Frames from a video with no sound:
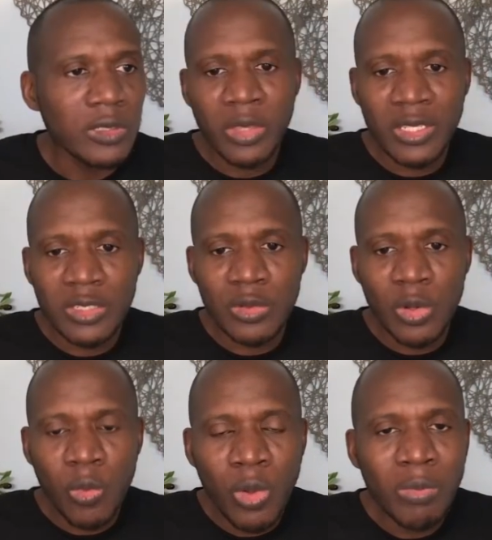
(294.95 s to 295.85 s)
There's
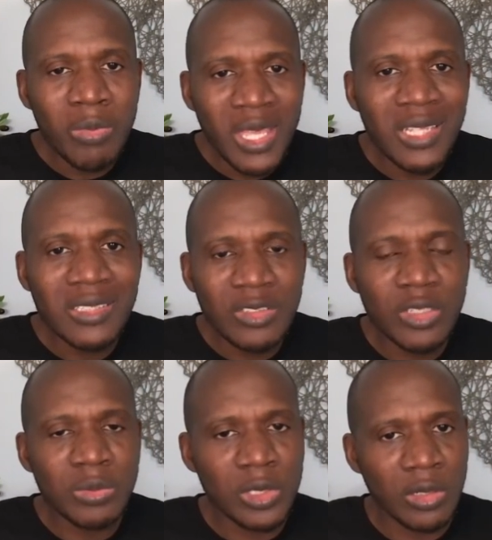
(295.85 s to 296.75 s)
one main
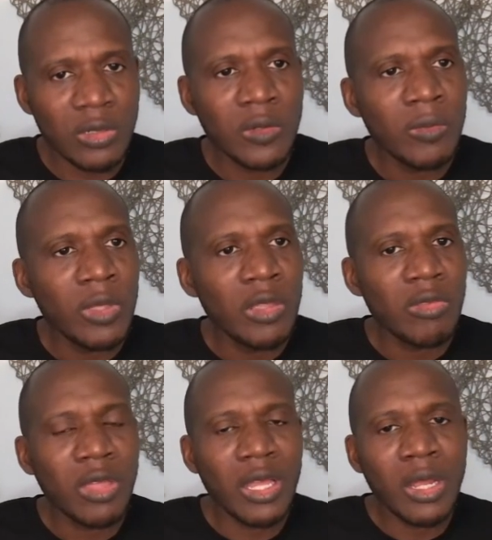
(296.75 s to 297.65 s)
scripture
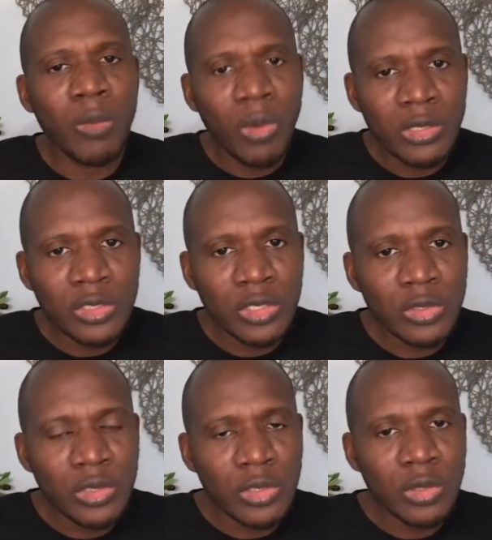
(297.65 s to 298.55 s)
that I want you
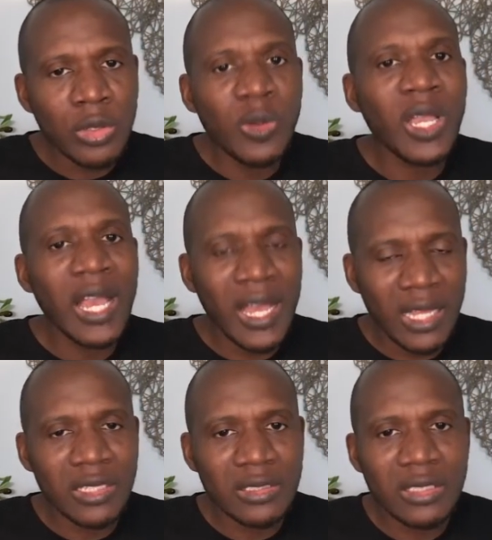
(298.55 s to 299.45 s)
to look
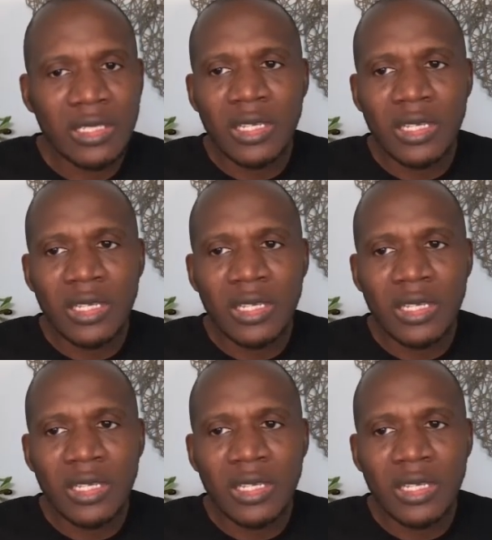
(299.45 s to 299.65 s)
at,